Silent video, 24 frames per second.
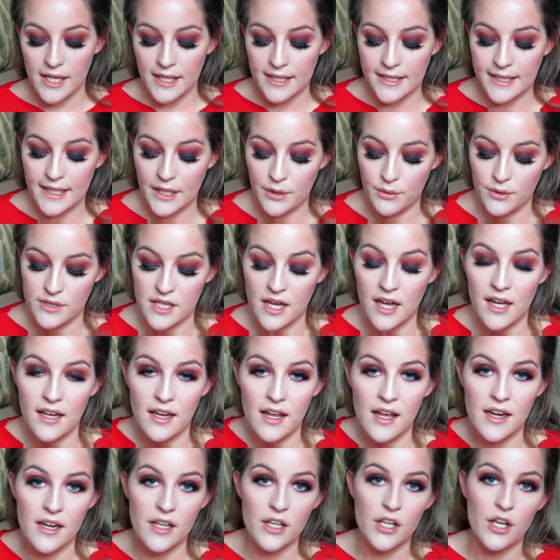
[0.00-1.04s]
liquid
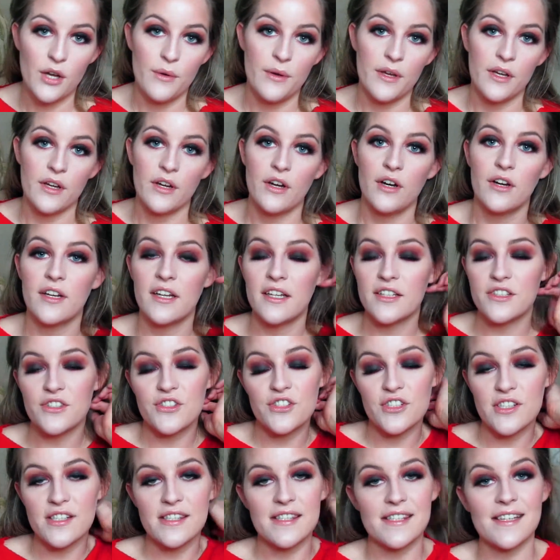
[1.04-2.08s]
eyeliner going on. It's
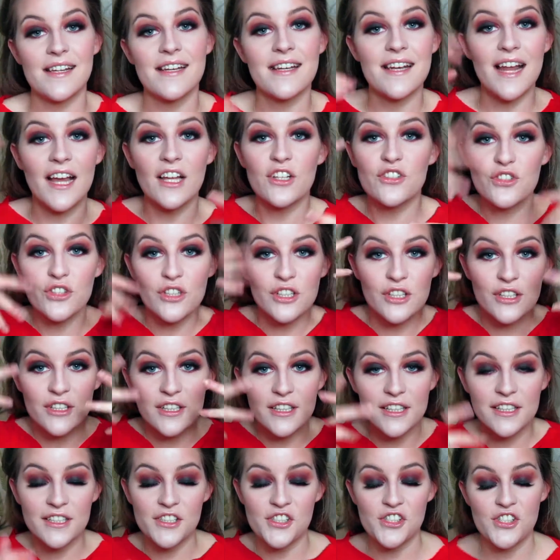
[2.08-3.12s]
just
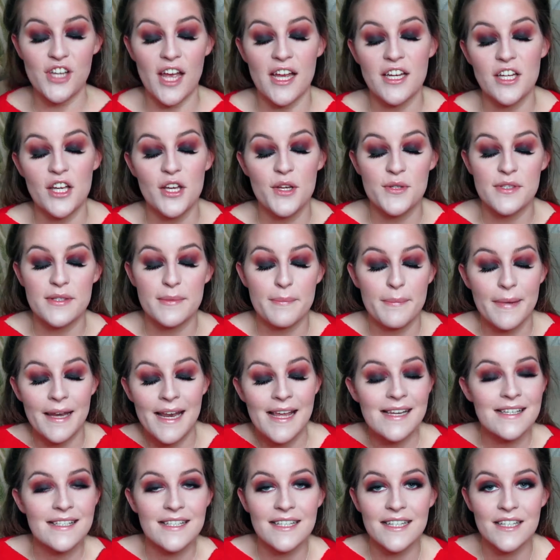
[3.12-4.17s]
natural shadows
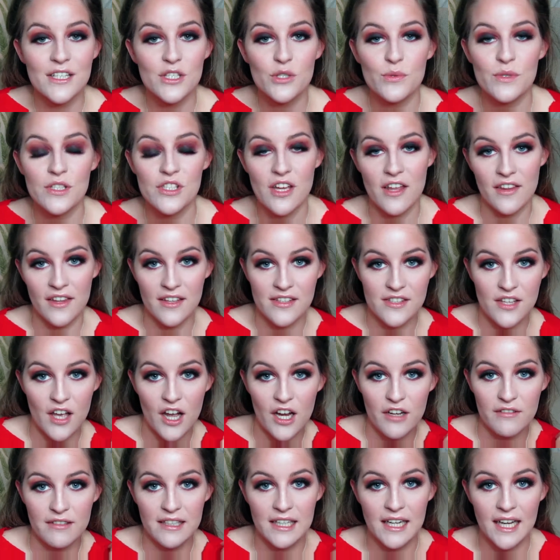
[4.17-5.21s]
blending into each other, so
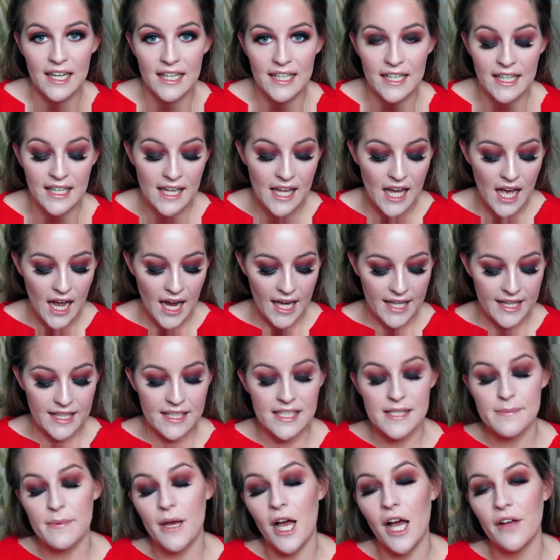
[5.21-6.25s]
I really like it. I think
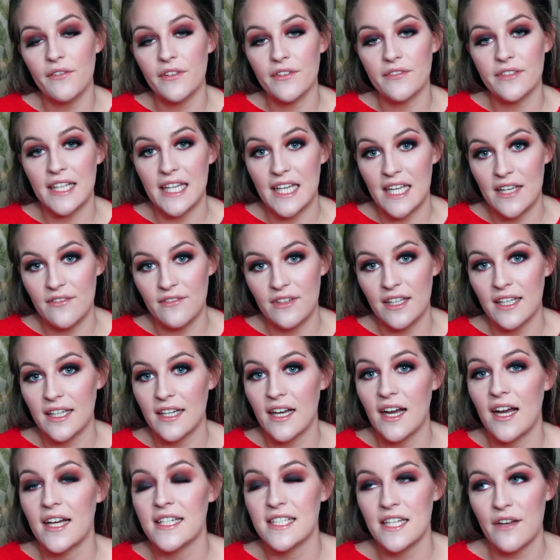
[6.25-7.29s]
it's perfect for the evening.
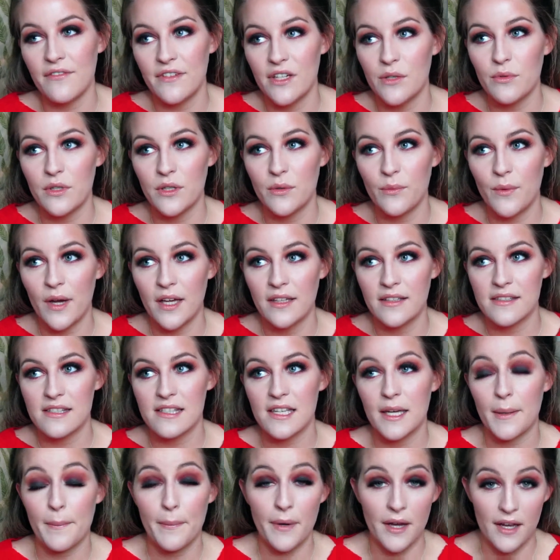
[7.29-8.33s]
I definitely wouldn't wear this
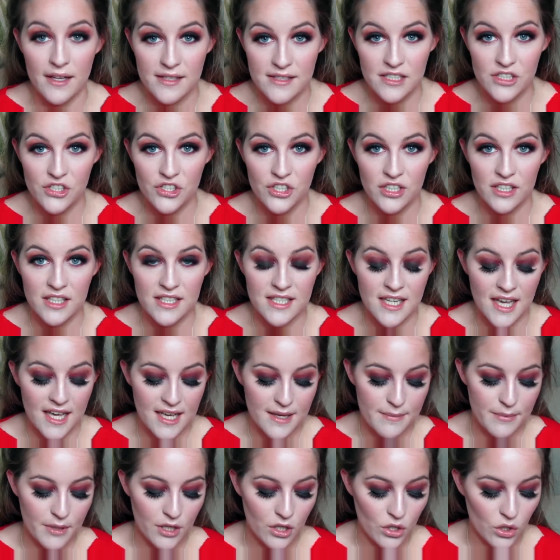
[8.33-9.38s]
look personally during the
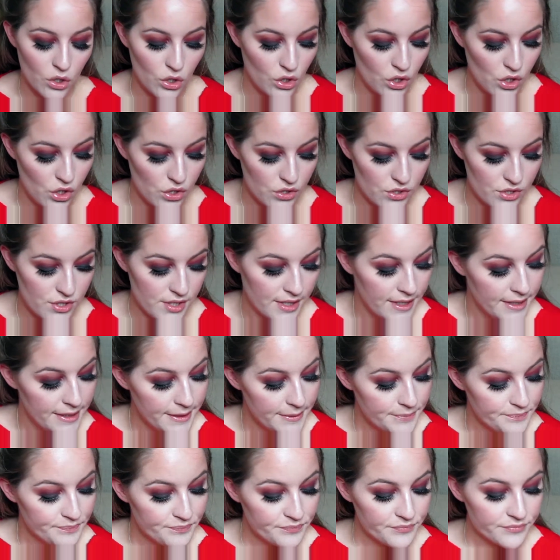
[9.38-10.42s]
day because
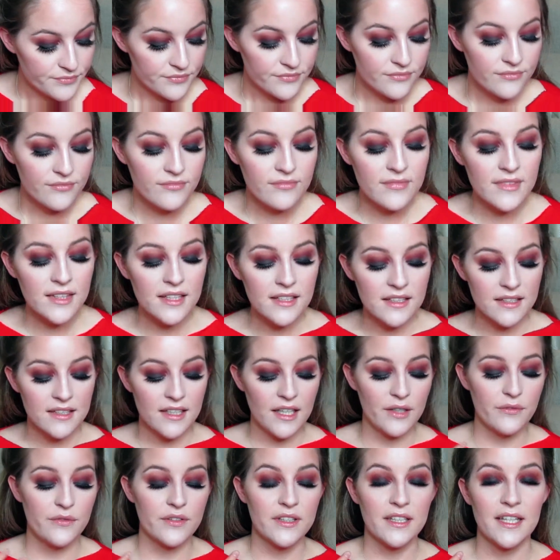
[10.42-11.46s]

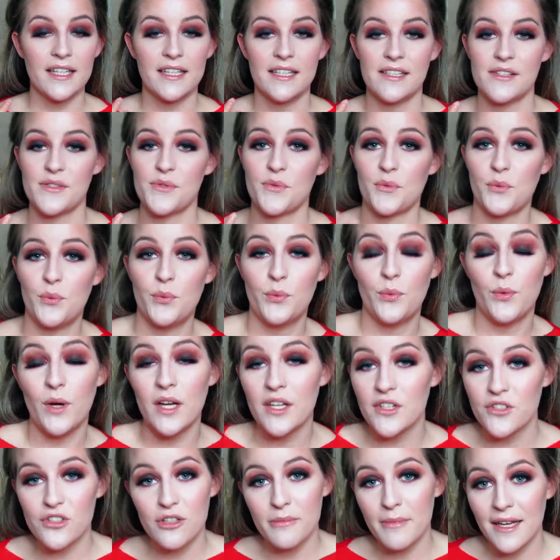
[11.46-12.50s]
I feel like it's
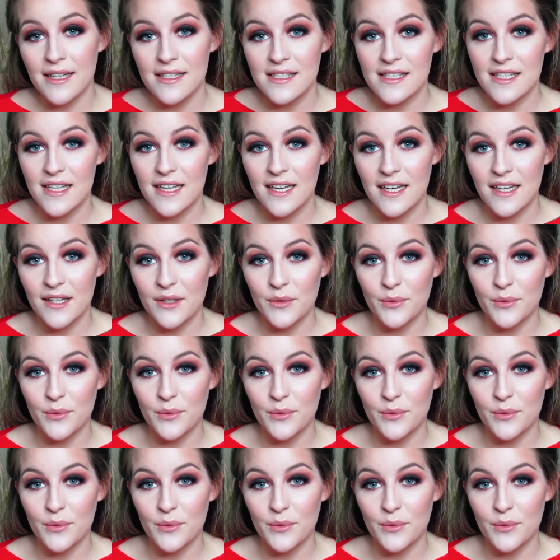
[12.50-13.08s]
quite dramatic,